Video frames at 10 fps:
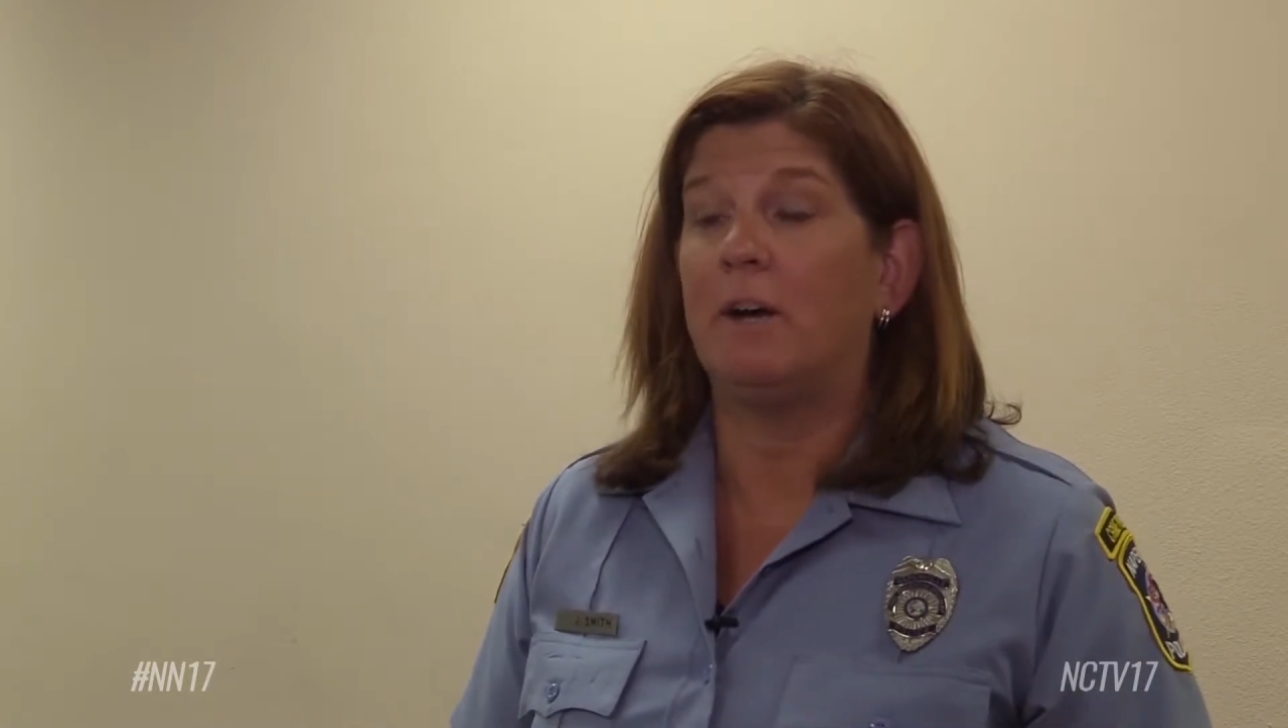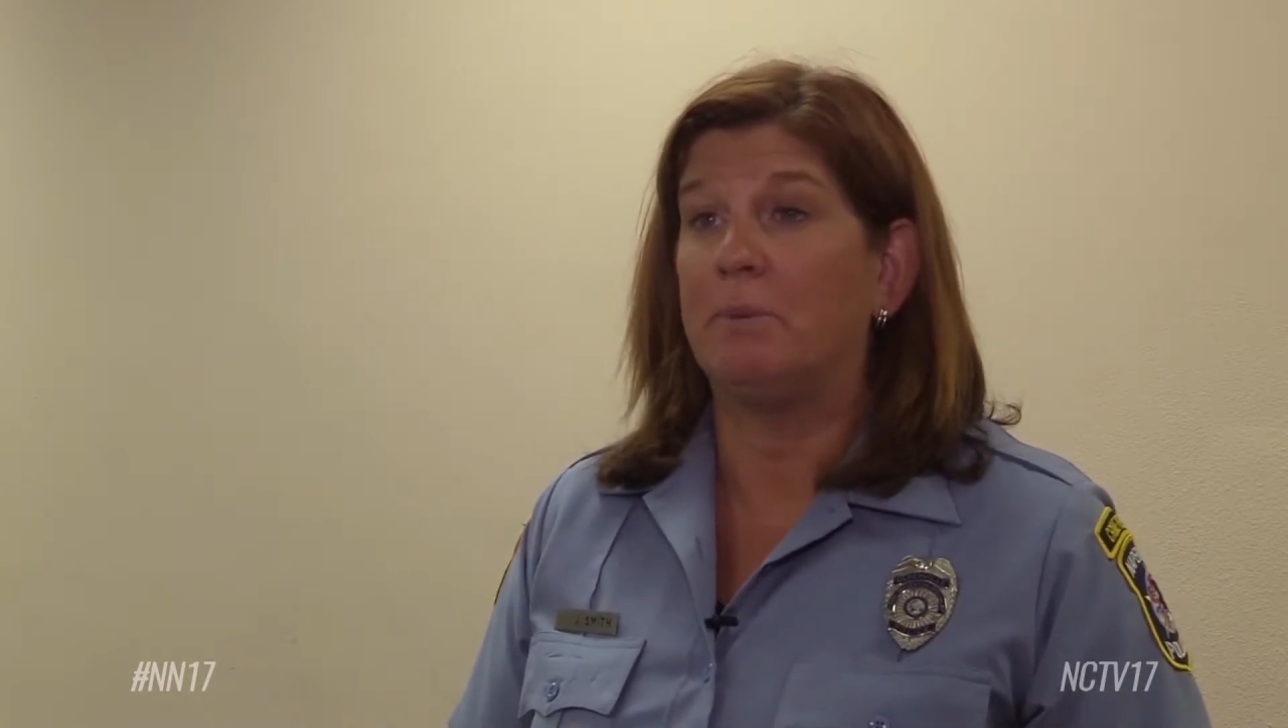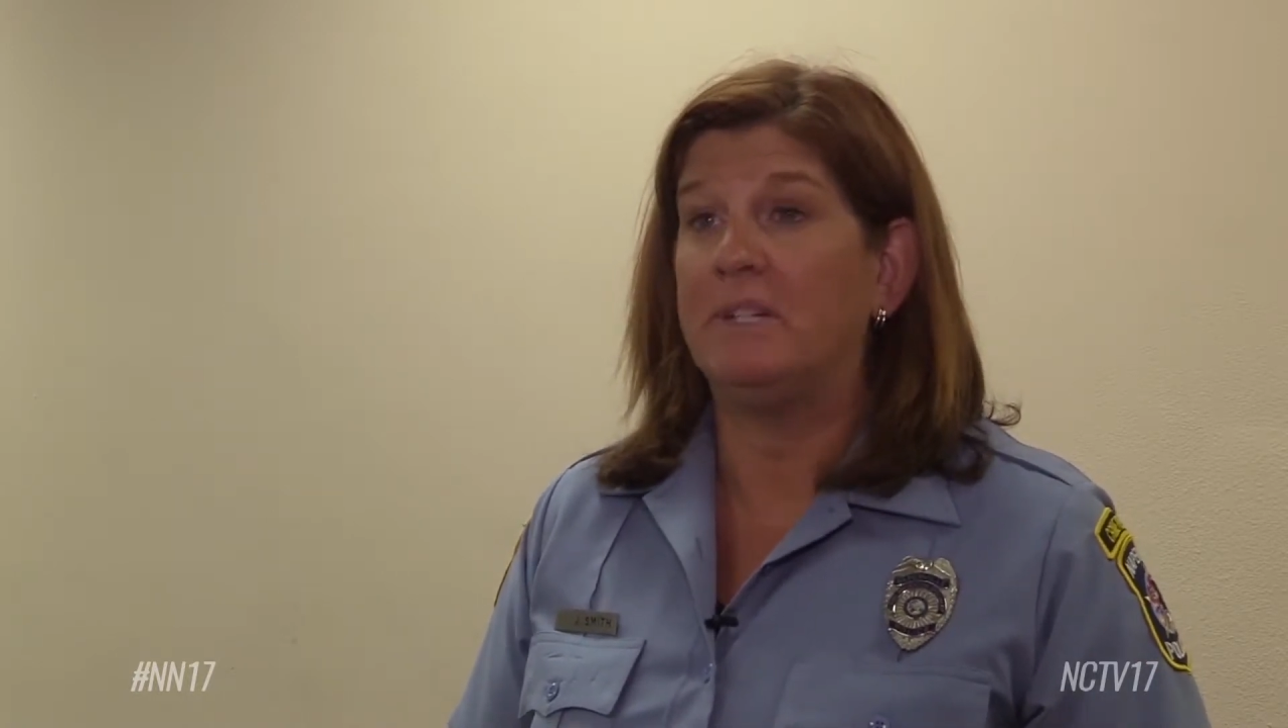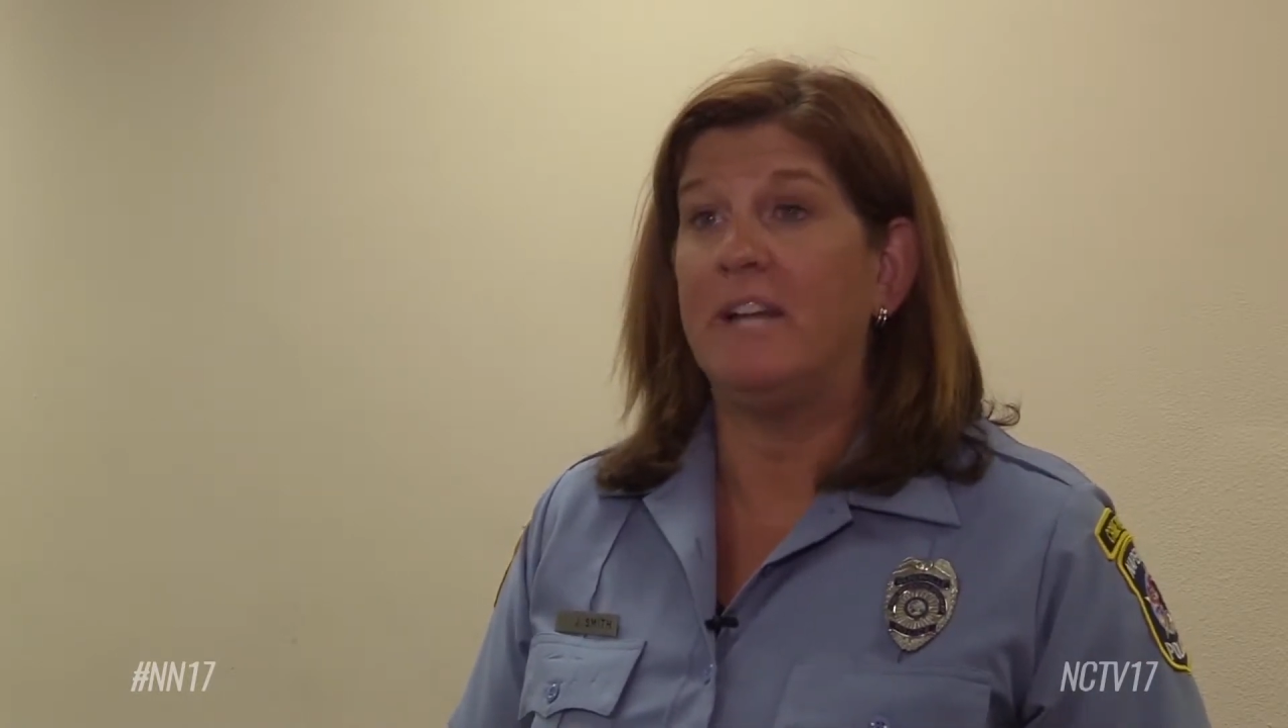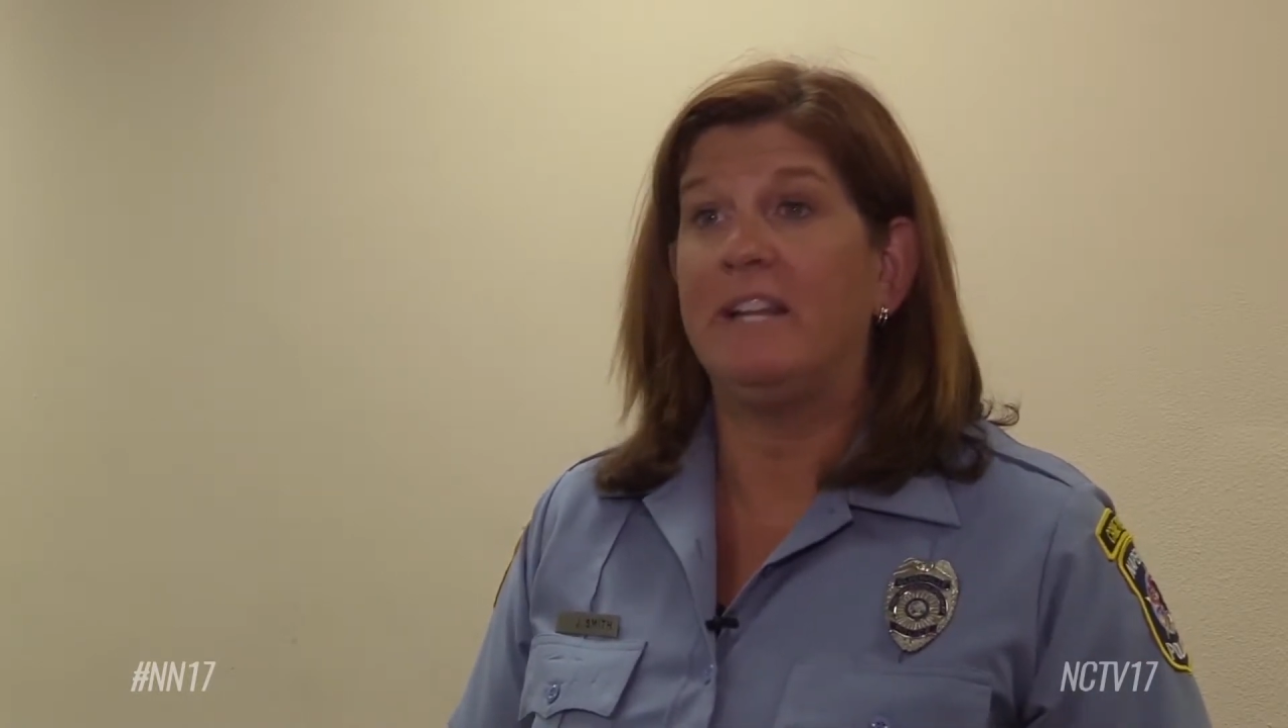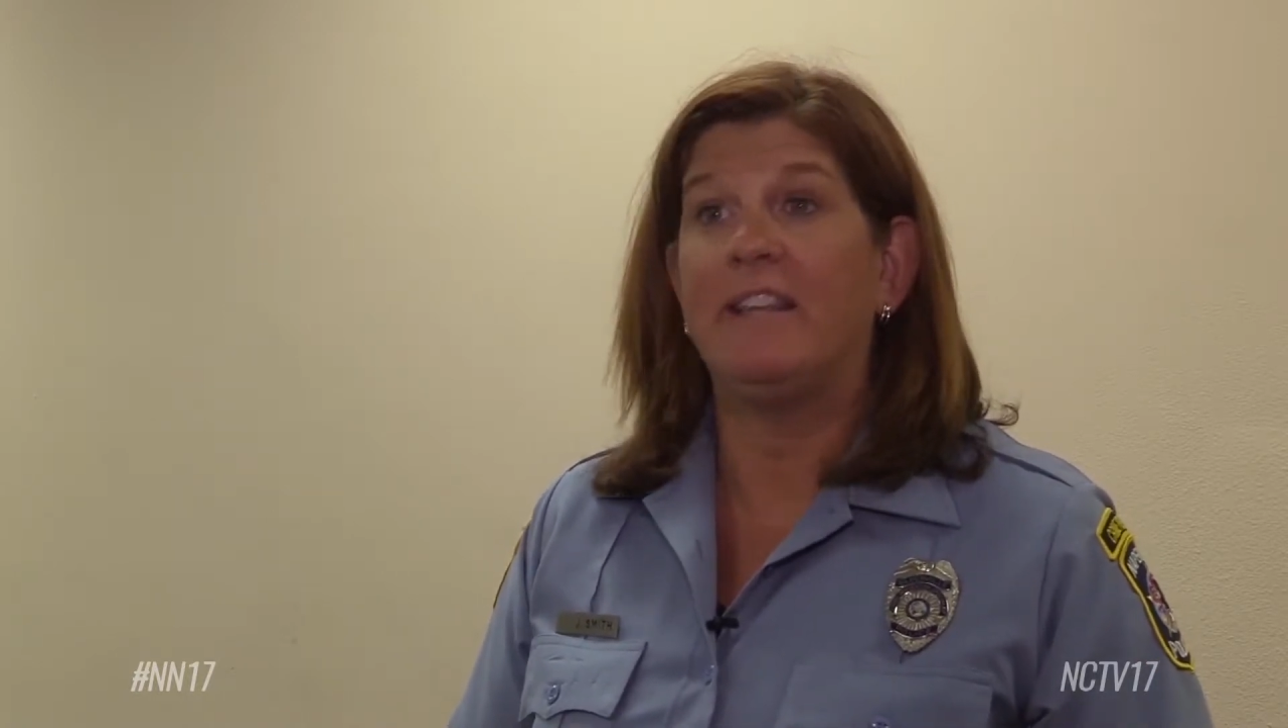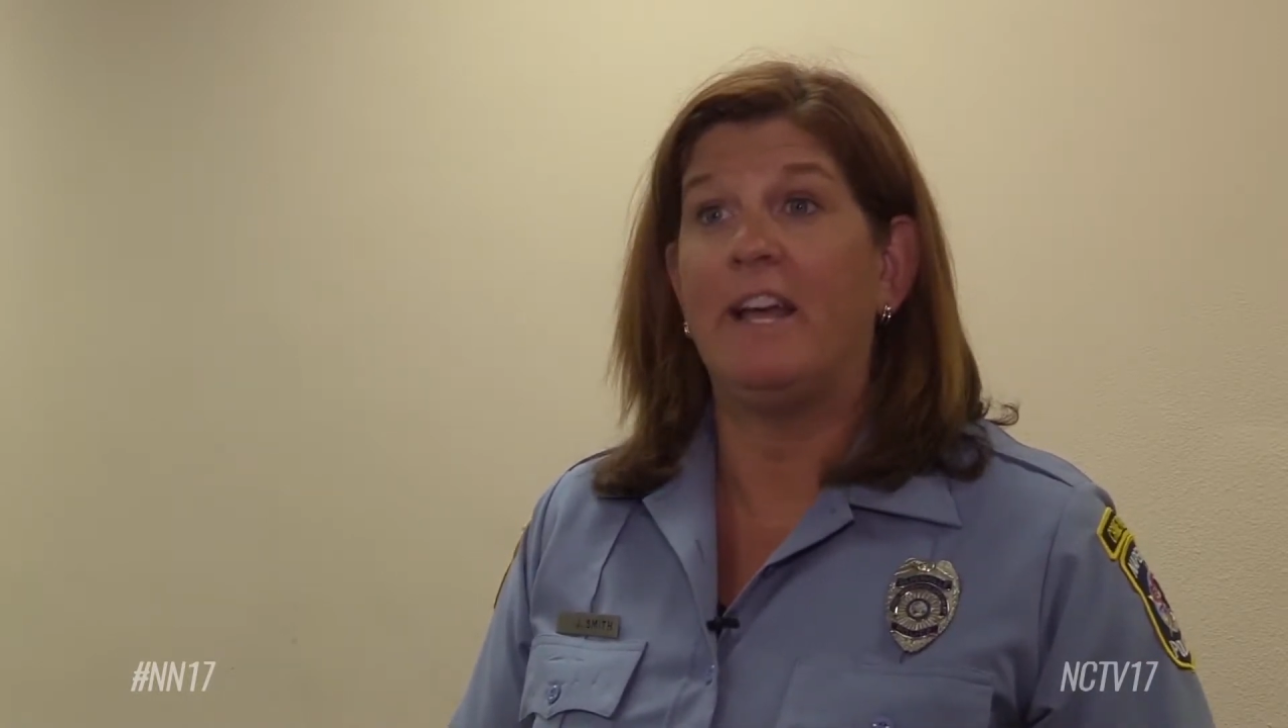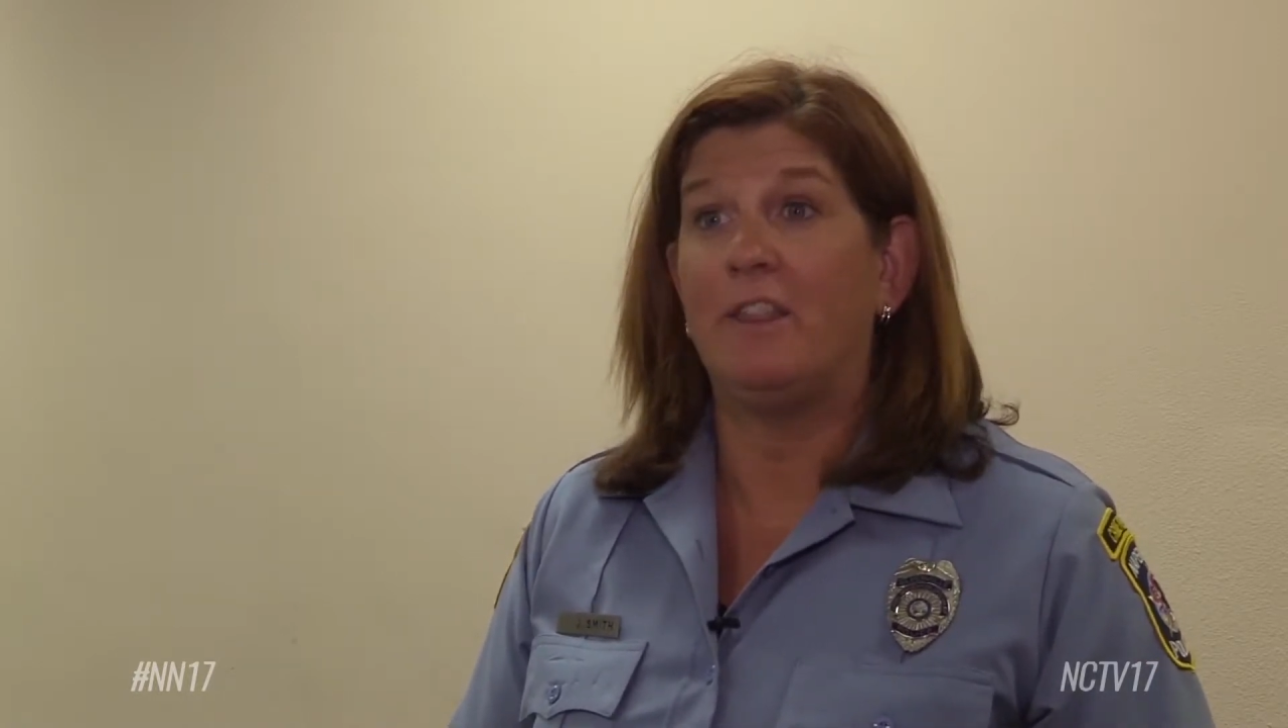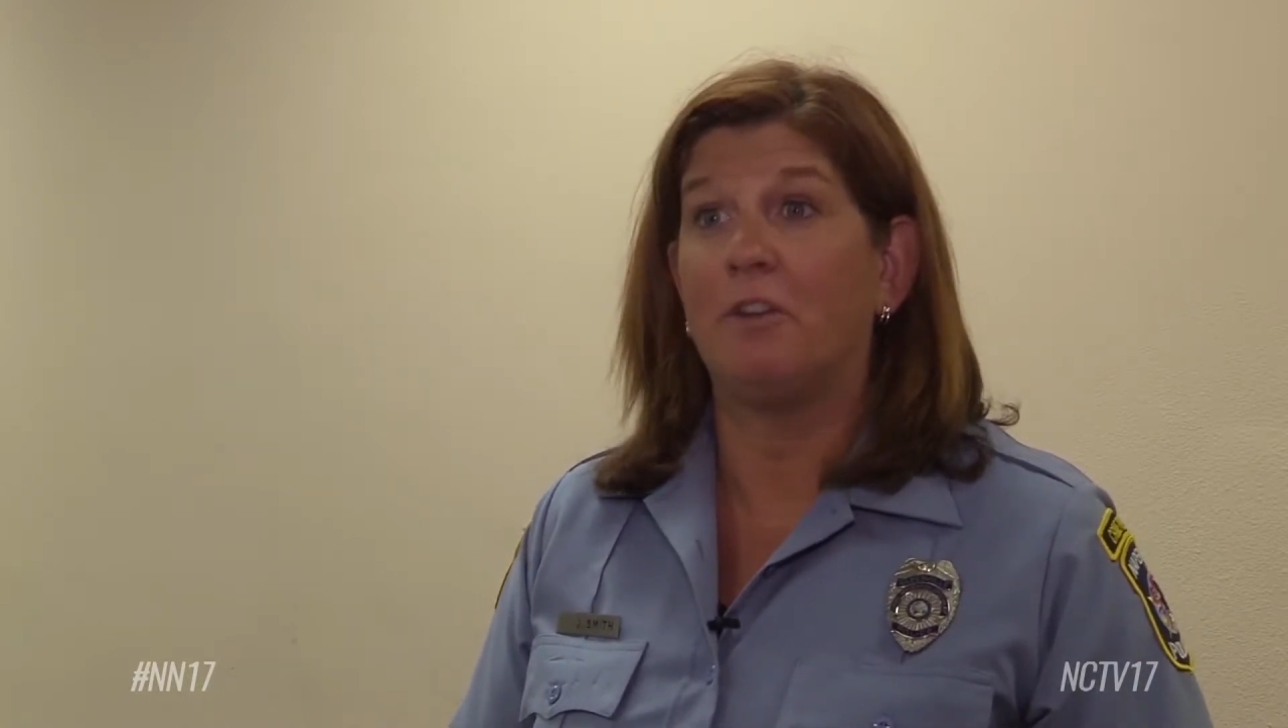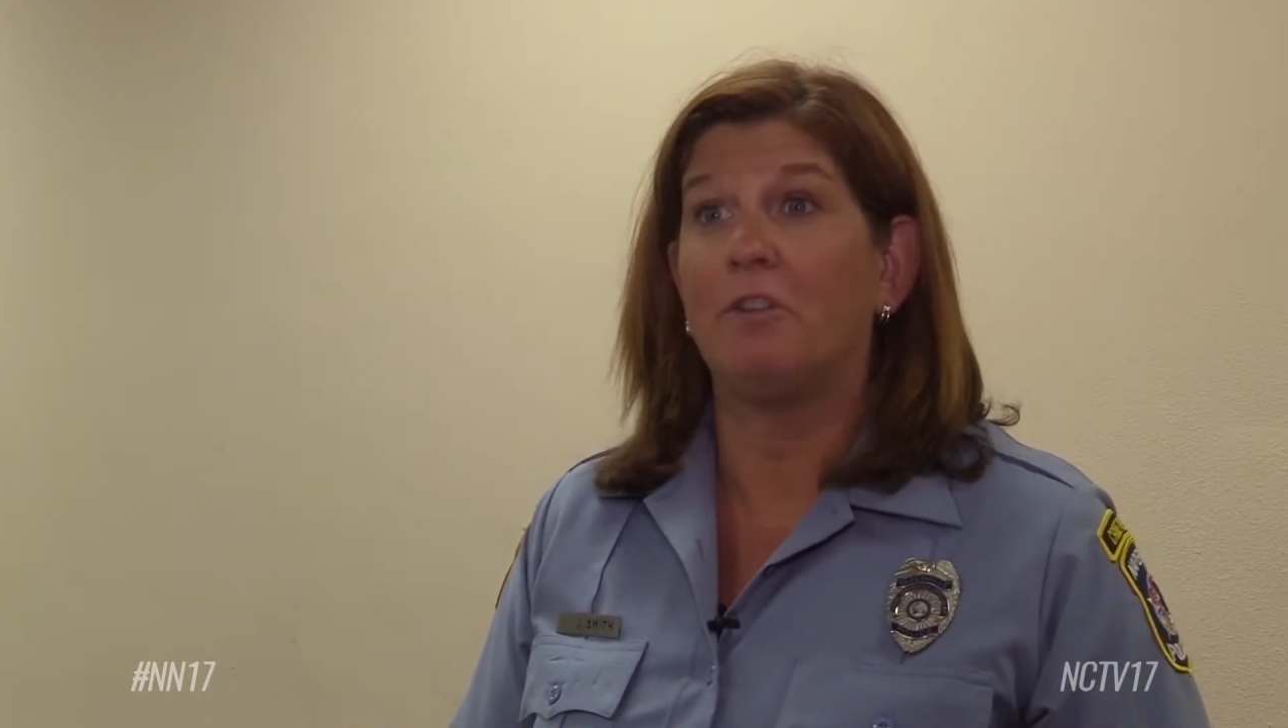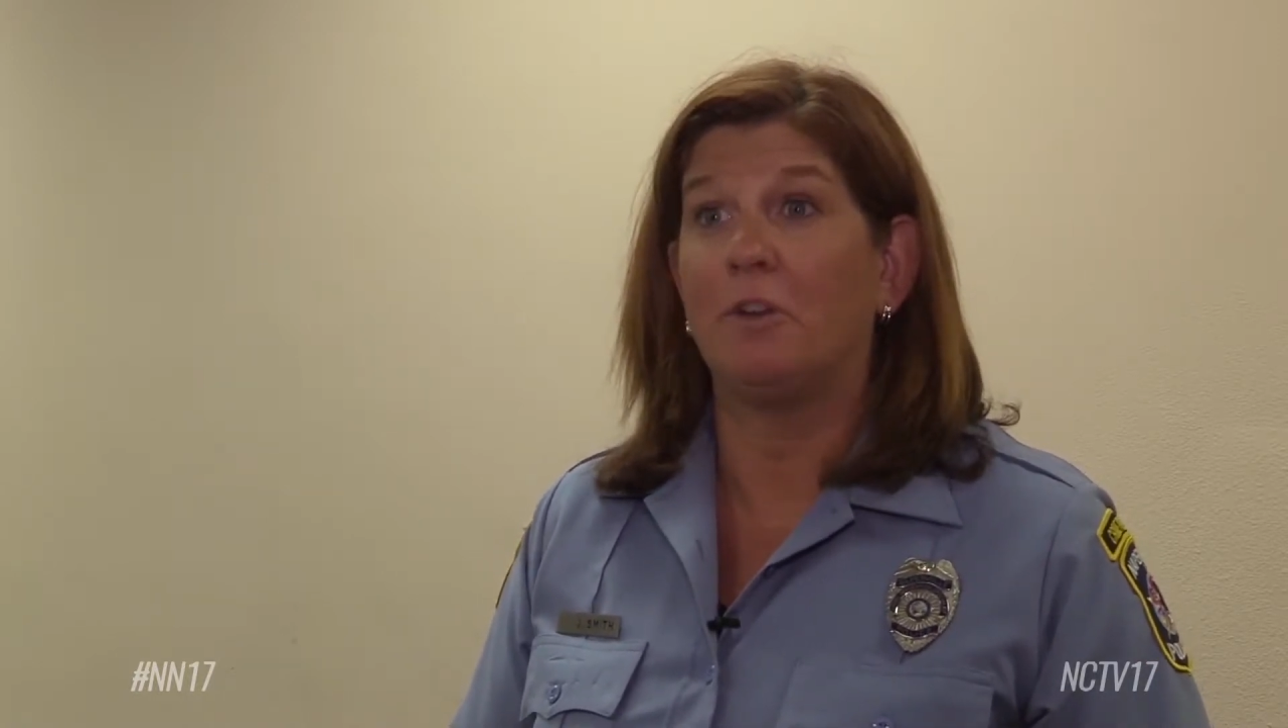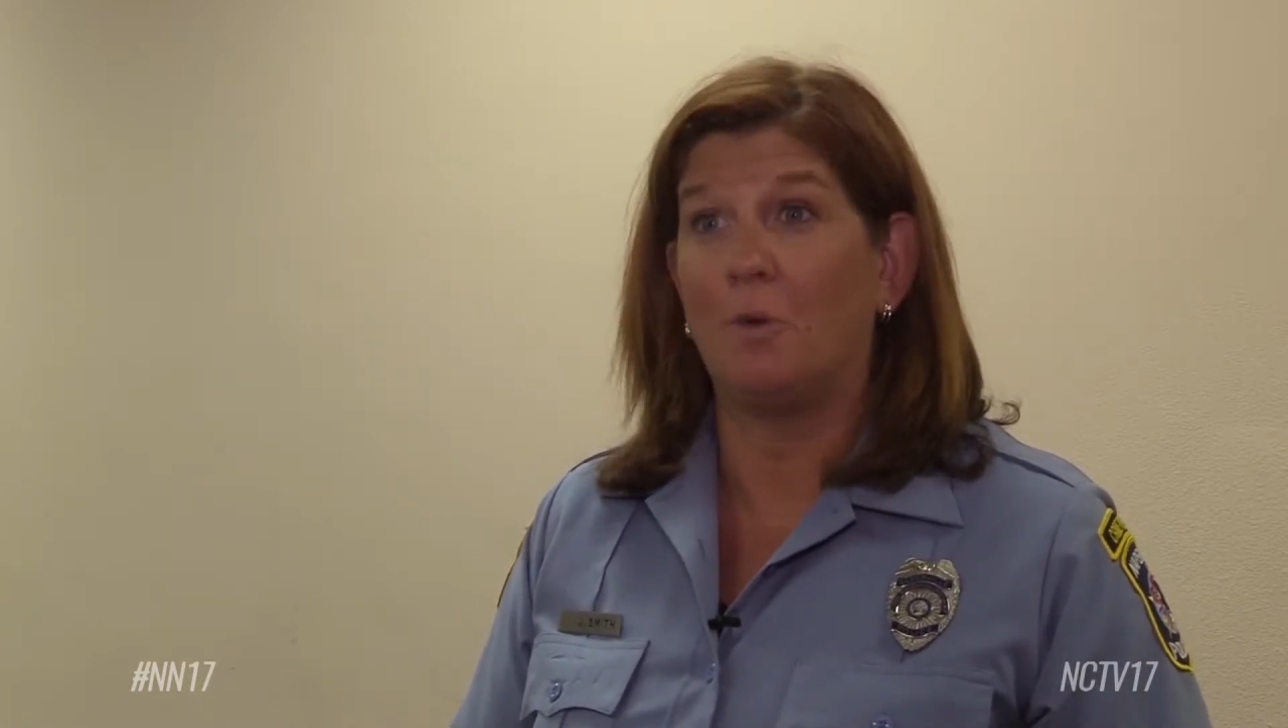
pretending that they're their